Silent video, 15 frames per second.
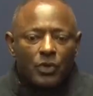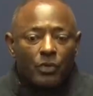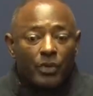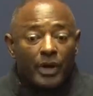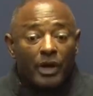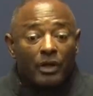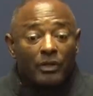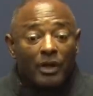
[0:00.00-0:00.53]

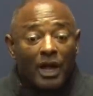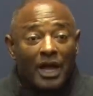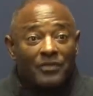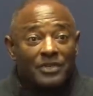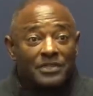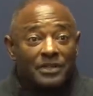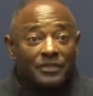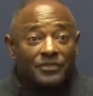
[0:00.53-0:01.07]
Well,
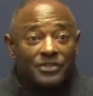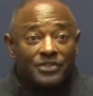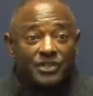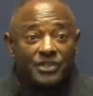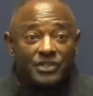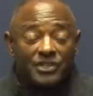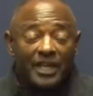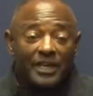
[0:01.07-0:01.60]
obviously
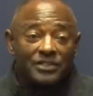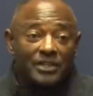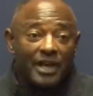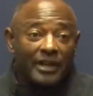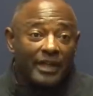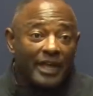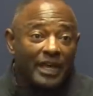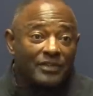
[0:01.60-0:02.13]
Virginia Tech's
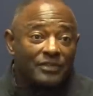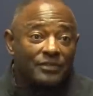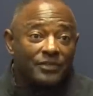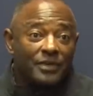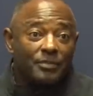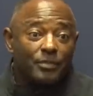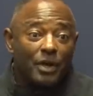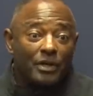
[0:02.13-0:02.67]
got a heck of a
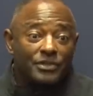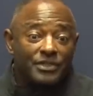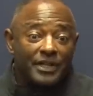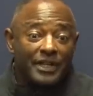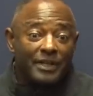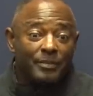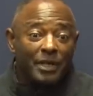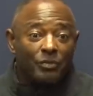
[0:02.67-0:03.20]
football team,